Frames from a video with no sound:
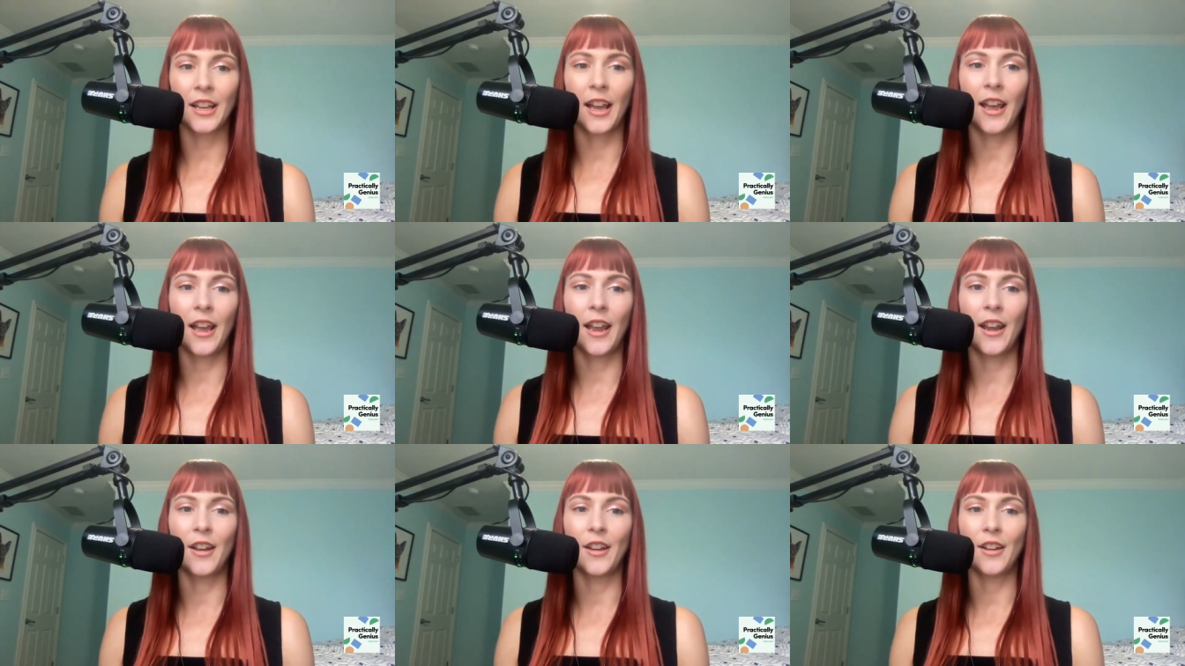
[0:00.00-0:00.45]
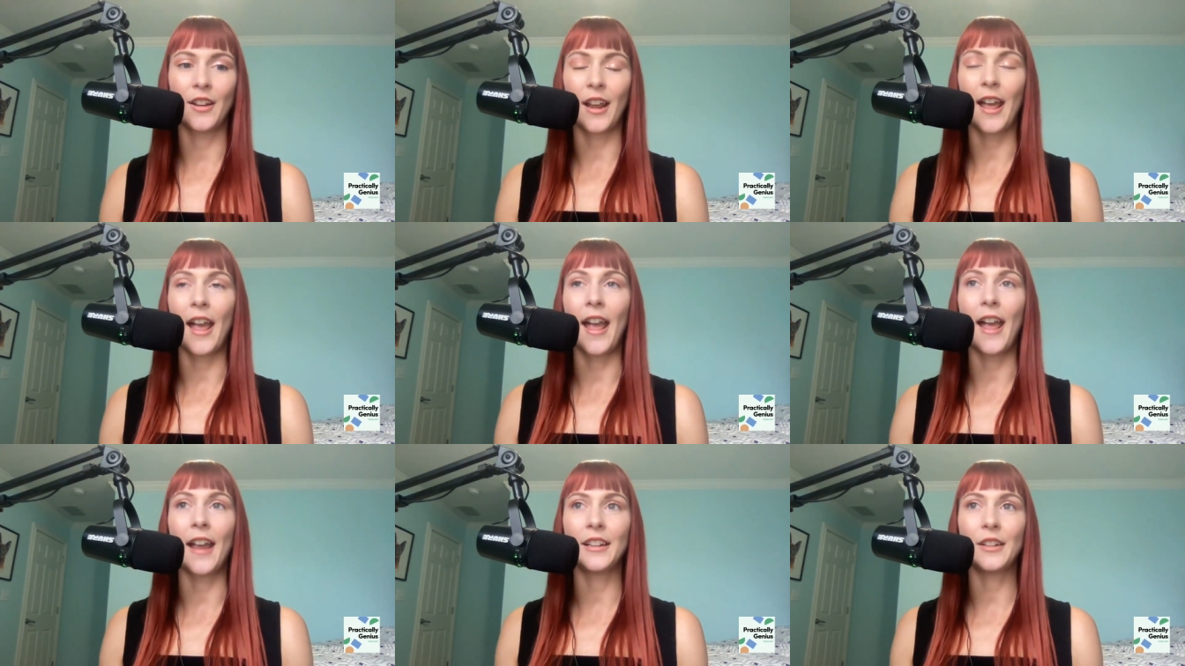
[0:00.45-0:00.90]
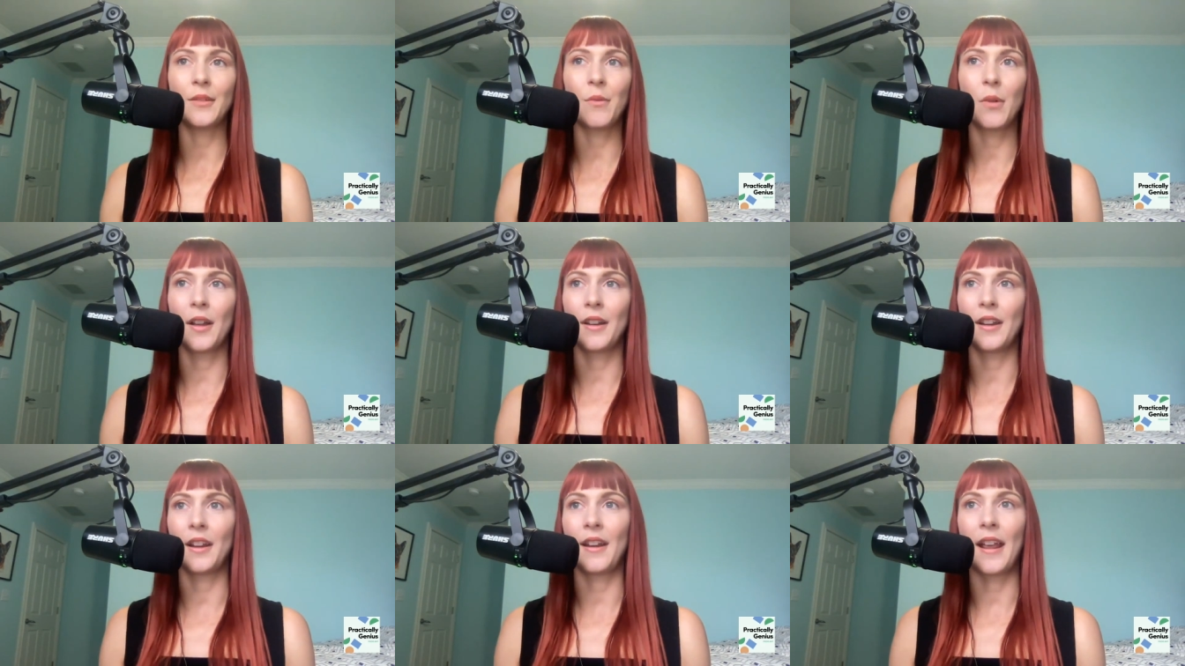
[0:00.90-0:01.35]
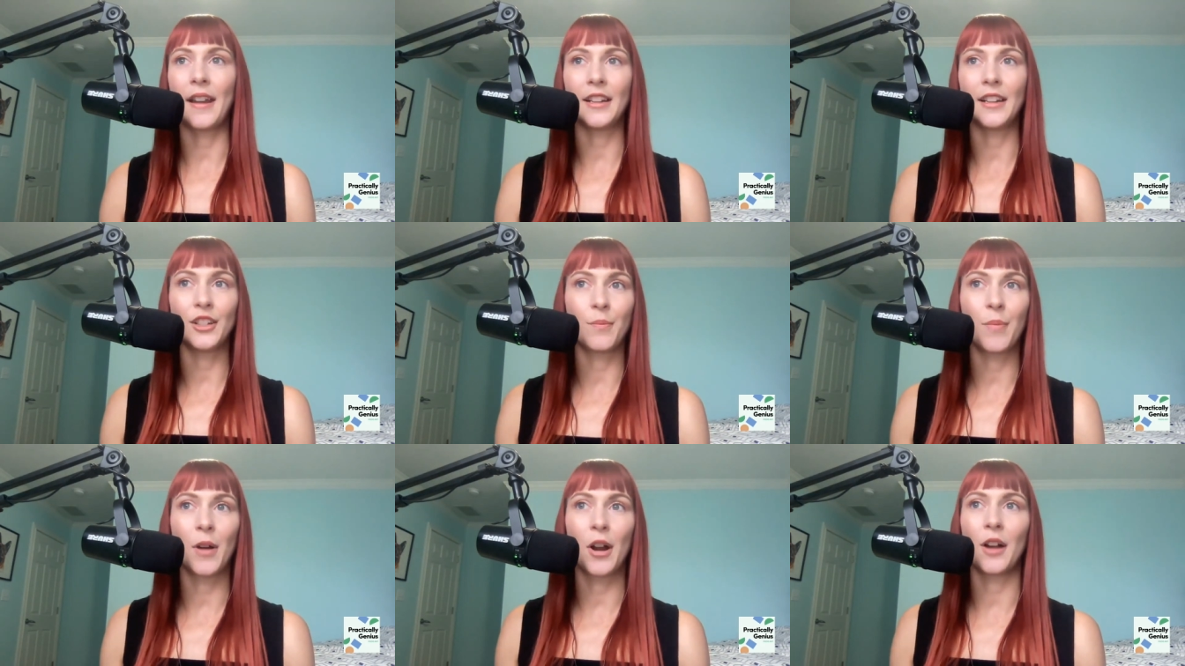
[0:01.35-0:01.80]
and anyone in any
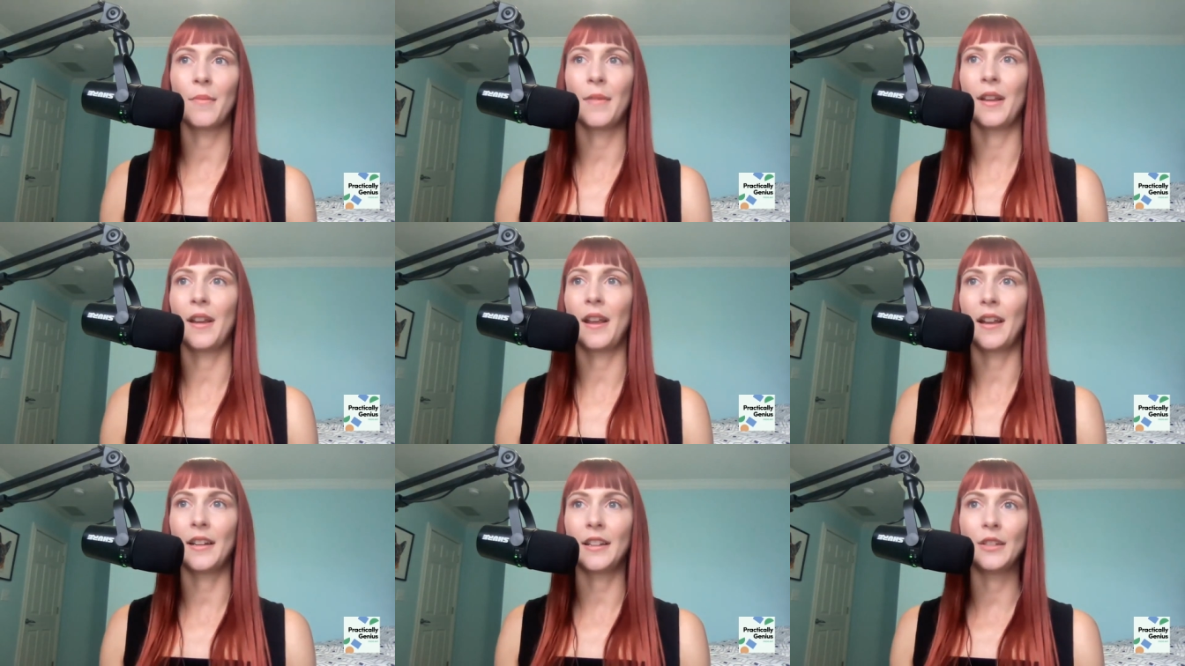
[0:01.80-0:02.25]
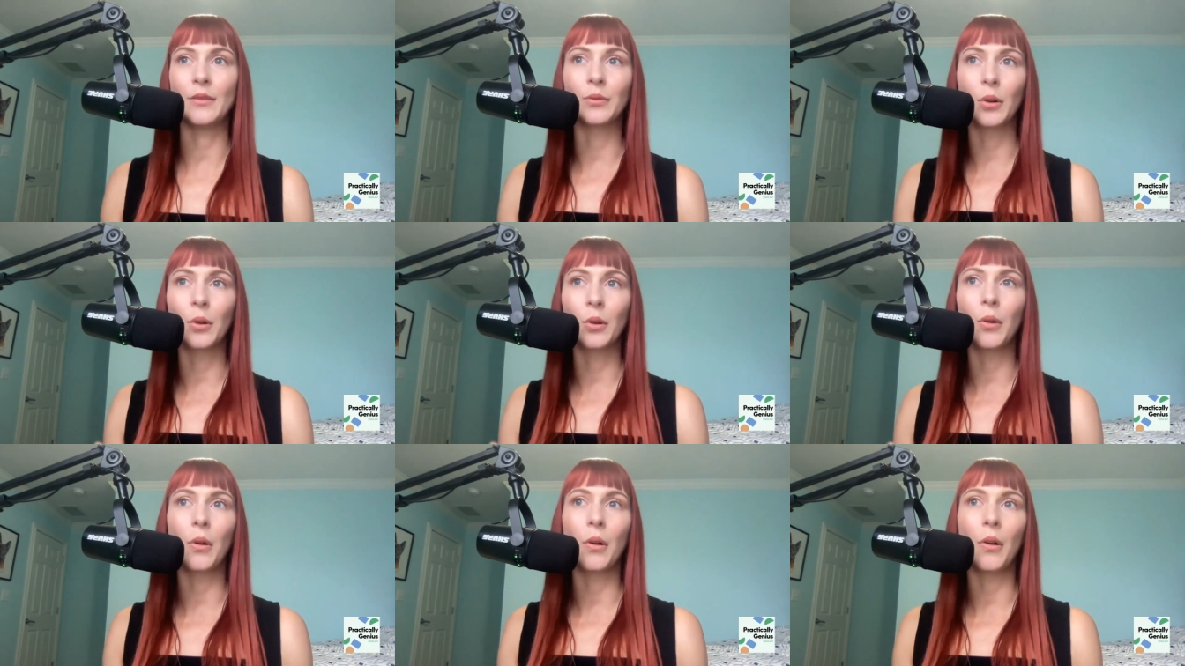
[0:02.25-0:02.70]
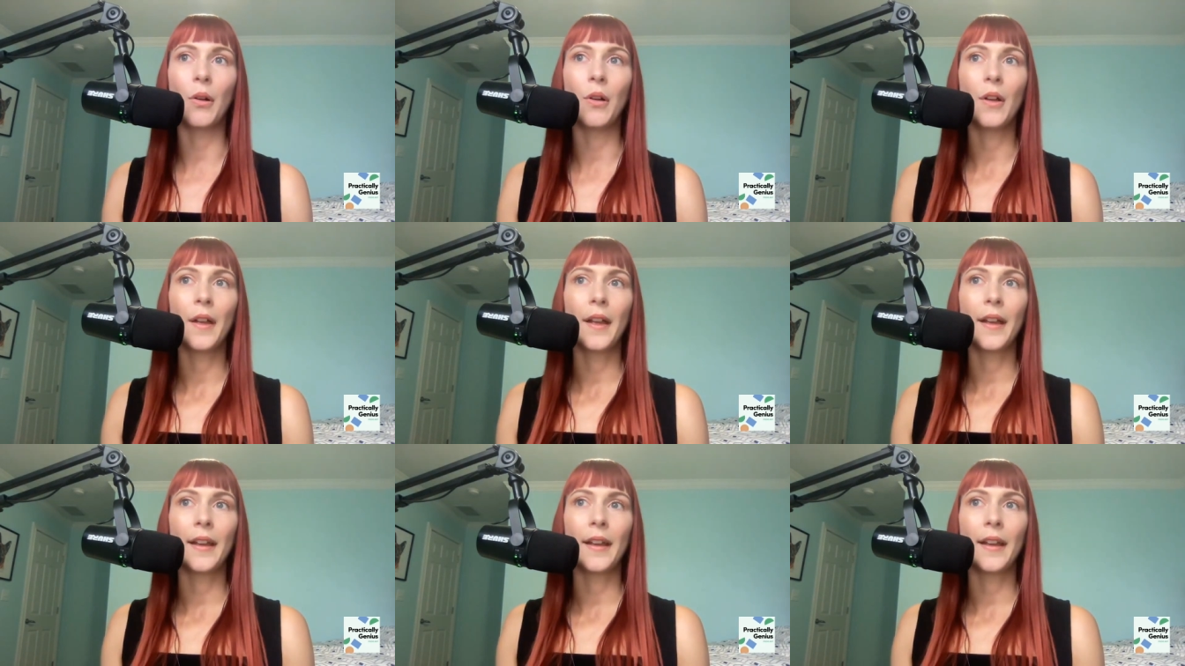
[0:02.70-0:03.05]
department, any role